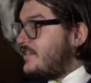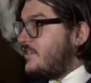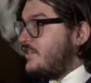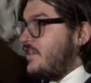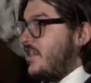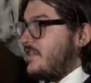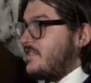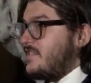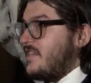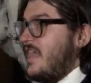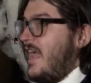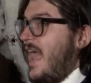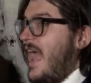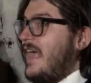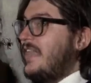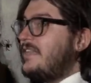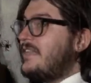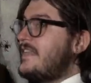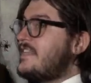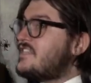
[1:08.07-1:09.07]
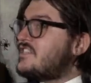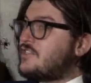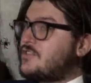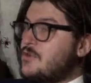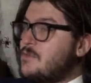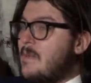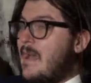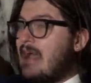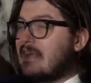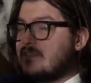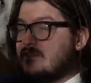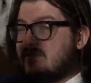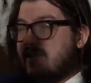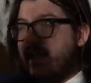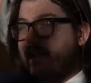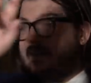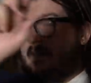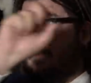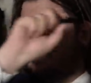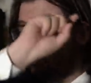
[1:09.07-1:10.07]
suggests at least two bags of
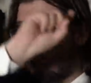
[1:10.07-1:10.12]
candy,